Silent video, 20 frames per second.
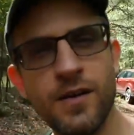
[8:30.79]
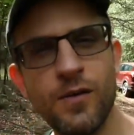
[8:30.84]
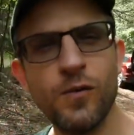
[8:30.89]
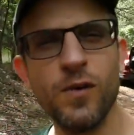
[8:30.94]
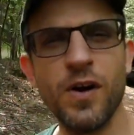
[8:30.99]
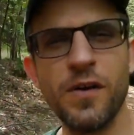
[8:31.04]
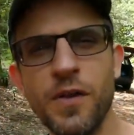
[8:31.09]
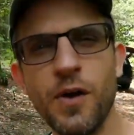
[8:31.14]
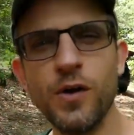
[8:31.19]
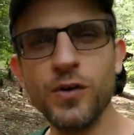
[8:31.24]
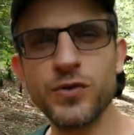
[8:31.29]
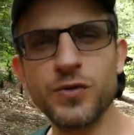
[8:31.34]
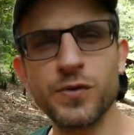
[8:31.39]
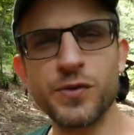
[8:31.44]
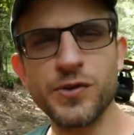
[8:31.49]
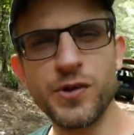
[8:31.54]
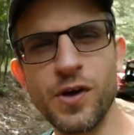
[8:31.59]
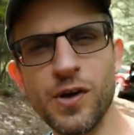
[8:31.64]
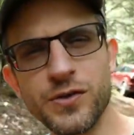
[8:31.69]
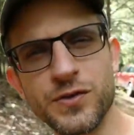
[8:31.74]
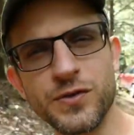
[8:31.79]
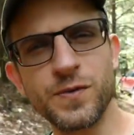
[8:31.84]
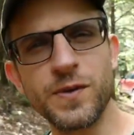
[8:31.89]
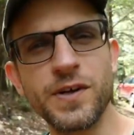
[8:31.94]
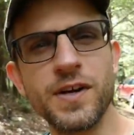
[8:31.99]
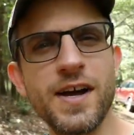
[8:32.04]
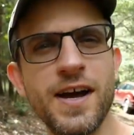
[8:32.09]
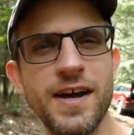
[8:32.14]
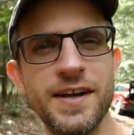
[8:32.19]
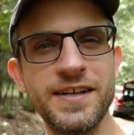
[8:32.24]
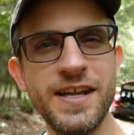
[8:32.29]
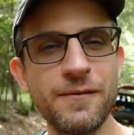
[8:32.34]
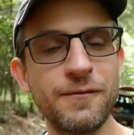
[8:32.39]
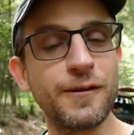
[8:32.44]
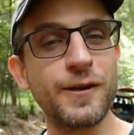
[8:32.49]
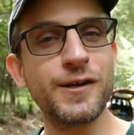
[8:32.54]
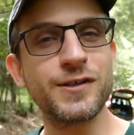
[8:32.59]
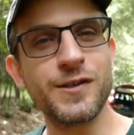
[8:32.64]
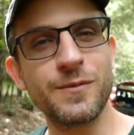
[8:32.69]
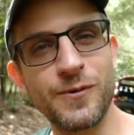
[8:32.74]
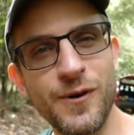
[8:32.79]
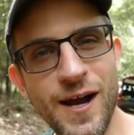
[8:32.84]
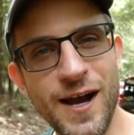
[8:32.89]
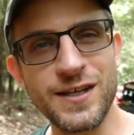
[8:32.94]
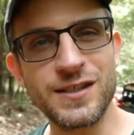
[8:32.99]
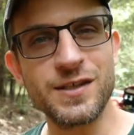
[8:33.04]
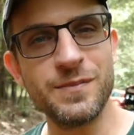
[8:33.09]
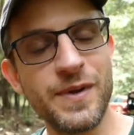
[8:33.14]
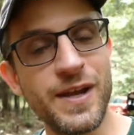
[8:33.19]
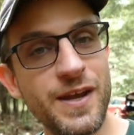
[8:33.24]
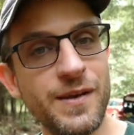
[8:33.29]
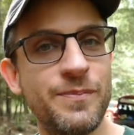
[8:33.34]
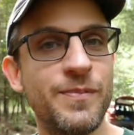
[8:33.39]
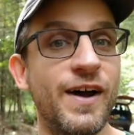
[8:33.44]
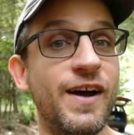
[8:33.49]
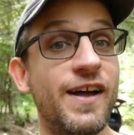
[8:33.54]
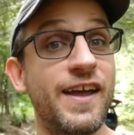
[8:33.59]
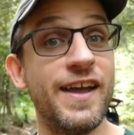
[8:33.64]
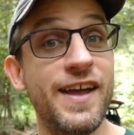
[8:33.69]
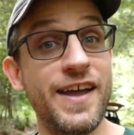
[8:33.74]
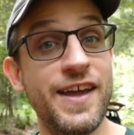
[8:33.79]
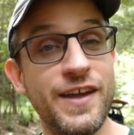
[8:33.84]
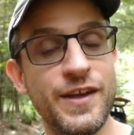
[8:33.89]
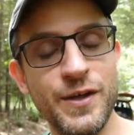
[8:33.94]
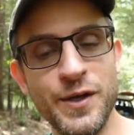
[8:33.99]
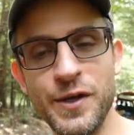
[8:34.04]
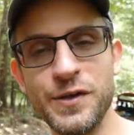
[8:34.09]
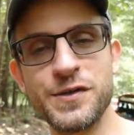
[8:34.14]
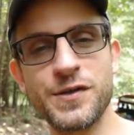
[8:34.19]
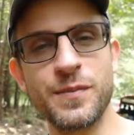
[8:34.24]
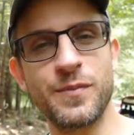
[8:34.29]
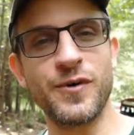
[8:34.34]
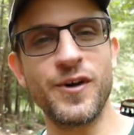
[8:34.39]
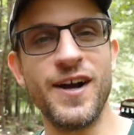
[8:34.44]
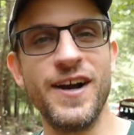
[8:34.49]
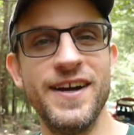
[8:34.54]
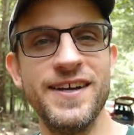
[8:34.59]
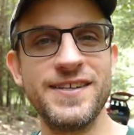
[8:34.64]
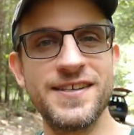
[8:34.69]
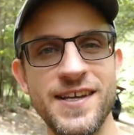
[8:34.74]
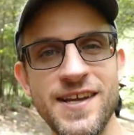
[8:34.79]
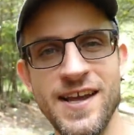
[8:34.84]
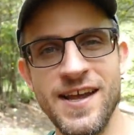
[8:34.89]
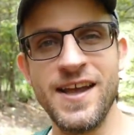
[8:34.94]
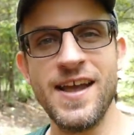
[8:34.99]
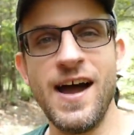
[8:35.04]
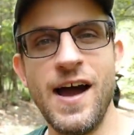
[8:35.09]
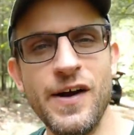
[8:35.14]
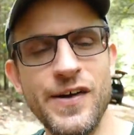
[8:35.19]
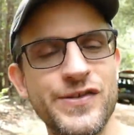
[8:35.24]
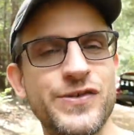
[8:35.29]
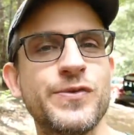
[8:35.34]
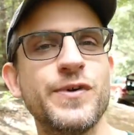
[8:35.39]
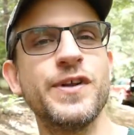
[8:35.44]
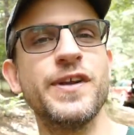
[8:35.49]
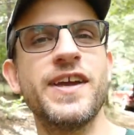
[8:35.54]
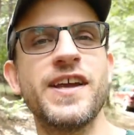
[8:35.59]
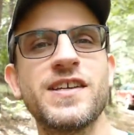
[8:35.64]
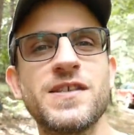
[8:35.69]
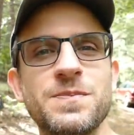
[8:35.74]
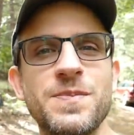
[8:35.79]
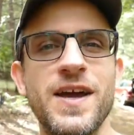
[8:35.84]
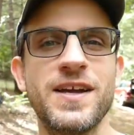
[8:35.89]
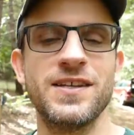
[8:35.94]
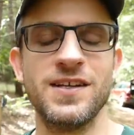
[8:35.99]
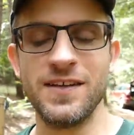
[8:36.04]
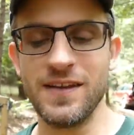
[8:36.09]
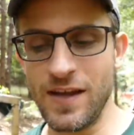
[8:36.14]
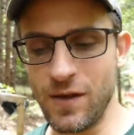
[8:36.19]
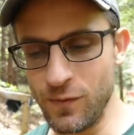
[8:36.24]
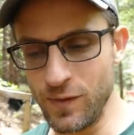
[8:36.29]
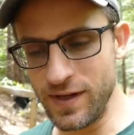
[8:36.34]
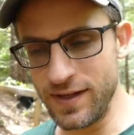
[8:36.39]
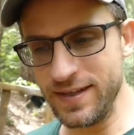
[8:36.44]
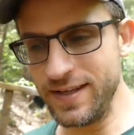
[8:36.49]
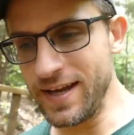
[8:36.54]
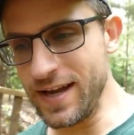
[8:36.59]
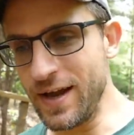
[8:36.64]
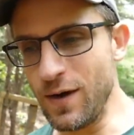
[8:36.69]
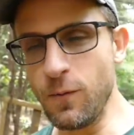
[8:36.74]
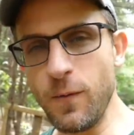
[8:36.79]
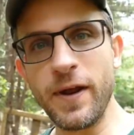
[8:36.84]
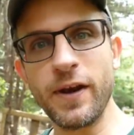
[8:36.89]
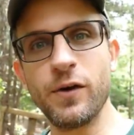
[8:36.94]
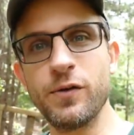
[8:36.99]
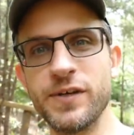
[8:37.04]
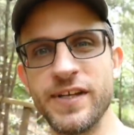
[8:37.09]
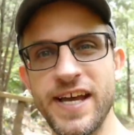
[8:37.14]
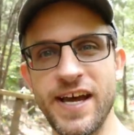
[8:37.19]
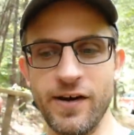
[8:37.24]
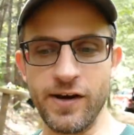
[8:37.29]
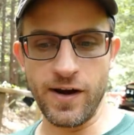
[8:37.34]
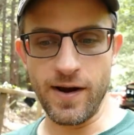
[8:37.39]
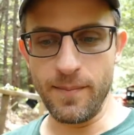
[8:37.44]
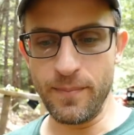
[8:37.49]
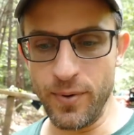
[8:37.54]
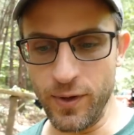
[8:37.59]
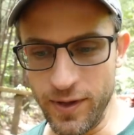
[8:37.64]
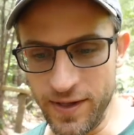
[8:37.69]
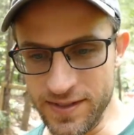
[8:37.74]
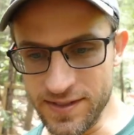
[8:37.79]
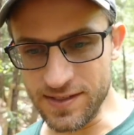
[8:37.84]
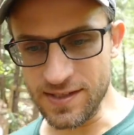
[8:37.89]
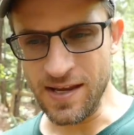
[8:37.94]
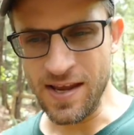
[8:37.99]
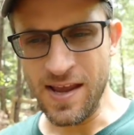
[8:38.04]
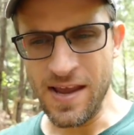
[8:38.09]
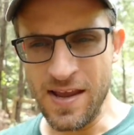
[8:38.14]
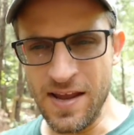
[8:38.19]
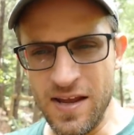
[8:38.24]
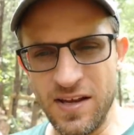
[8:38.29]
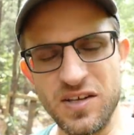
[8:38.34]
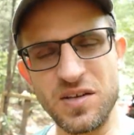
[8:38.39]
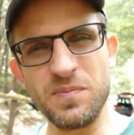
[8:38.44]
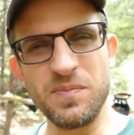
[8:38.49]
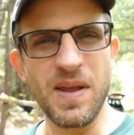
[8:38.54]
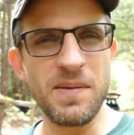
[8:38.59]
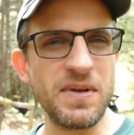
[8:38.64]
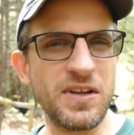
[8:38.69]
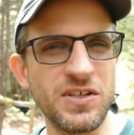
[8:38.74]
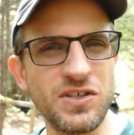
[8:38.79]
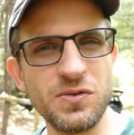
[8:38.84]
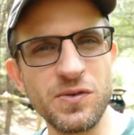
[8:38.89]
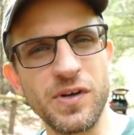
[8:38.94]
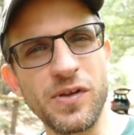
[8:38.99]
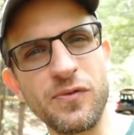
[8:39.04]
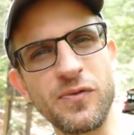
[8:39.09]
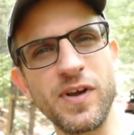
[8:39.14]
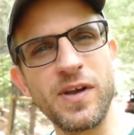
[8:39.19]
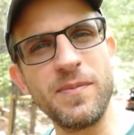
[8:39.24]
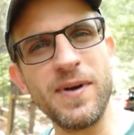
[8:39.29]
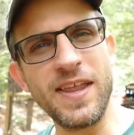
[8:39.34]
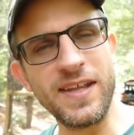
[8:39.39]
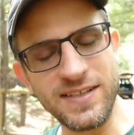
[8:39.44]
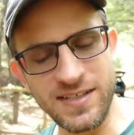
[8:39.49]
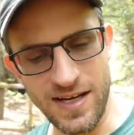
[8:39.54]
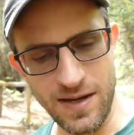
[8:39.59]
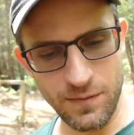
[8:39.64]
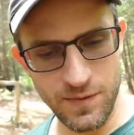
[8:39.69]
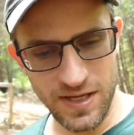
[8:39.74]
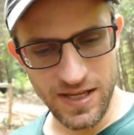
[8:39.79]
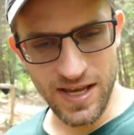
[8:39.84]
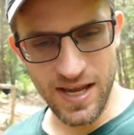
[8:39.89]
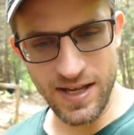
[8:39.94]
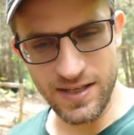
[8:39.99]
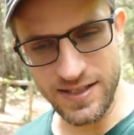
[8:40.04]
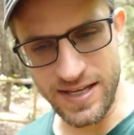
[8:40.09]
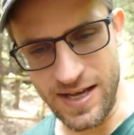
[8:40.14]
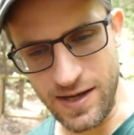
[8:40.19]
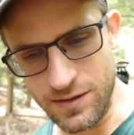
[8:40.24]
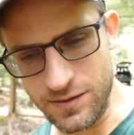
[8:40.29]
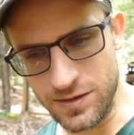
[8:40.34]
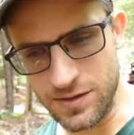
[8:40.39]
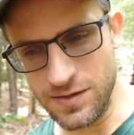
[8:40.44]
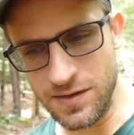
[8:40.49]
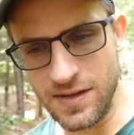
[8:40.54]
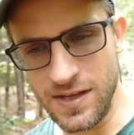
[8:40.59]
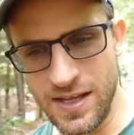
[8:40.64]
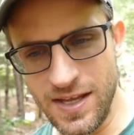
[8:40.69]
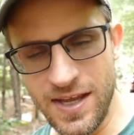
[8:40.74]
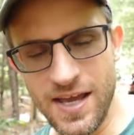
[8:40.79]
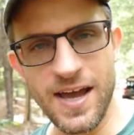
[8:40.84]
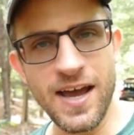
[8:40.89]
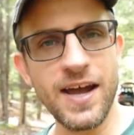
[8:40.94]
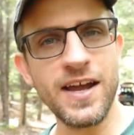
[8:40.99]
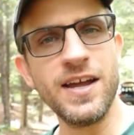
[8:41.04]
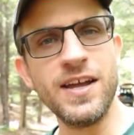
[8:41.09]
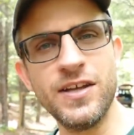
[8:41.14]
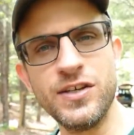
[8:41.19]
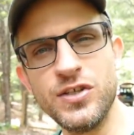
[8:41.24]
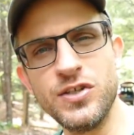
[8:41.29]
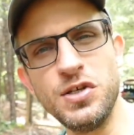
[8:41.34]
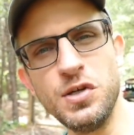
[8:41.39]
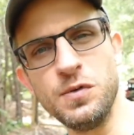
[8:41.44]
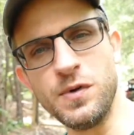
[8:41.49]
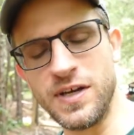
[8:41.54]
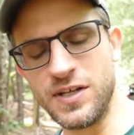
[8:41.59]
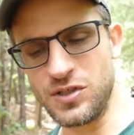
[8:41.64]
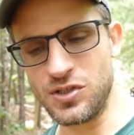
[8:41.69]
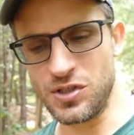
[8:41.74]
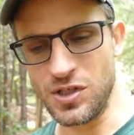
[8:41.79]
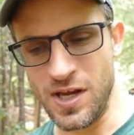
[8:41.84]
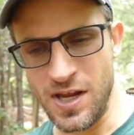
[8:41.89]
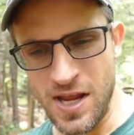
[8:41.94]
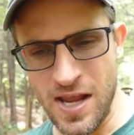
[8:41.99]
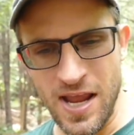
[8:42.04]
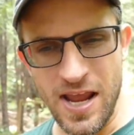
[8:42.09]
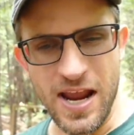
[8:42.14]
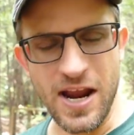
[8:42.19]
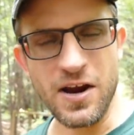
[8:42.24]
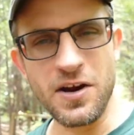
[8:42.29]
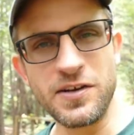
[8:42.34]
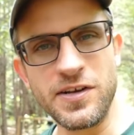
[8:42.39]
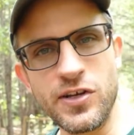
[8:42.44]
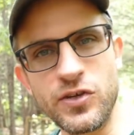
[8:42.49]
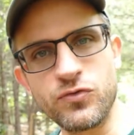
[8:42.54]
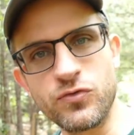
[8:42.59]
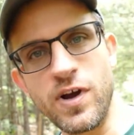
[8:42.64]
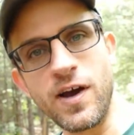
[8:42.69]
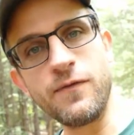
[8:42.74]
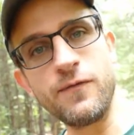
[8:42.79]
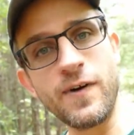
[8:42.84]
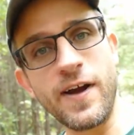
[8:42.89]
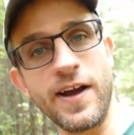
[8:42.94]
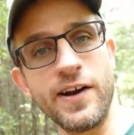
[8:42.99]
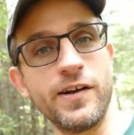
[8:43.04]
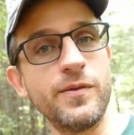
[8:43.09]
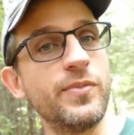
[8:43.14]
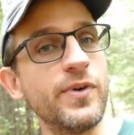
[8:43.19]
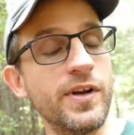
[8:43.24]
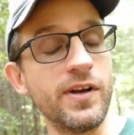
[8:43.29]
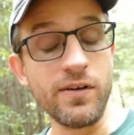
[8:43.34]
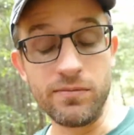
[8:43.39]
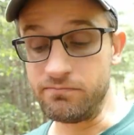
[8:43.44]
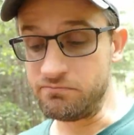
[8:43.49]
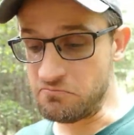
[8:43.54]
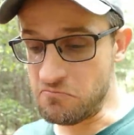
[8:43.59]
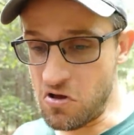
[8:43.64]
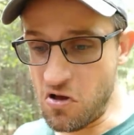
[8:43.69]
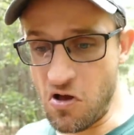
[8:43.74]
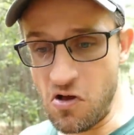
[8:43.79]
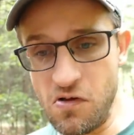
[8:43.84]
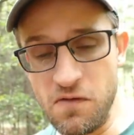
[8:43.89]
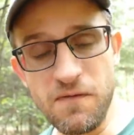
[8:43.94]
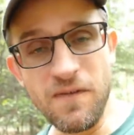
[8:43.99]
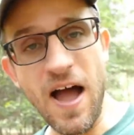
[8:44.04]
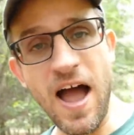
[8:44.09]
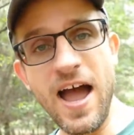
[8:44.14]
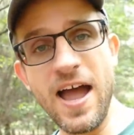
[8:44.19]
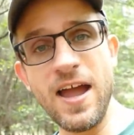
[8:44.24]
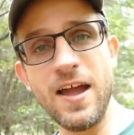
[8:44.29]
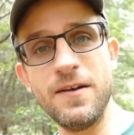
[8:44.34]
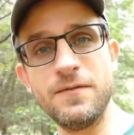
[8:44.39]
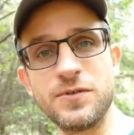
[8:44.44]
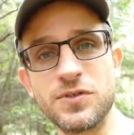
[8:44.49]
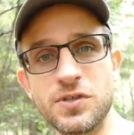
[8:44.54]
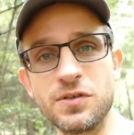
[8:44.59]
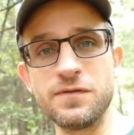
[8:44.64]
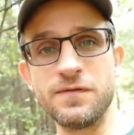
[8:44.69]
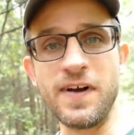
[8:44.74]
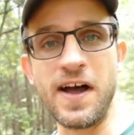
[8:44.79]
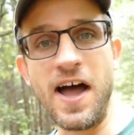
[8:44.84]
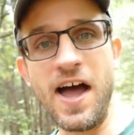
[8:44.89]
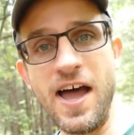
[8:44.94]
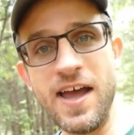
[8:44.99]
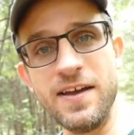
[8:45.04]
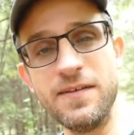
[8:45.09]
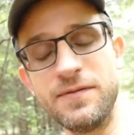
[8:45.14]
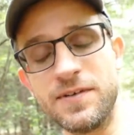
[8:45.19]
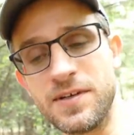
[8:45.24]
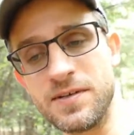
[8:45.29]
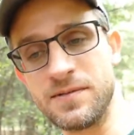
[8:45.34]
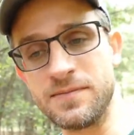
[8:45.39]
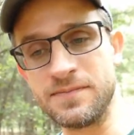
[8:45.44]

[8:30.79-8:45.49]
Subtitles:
Well, those results were definitely a surprise to me, but a good surprise. I was really expecting that we'd winnow down our bullets to maybe two or three by the time we got down to the 2-inch Heritage Rough Rider, but all five survived.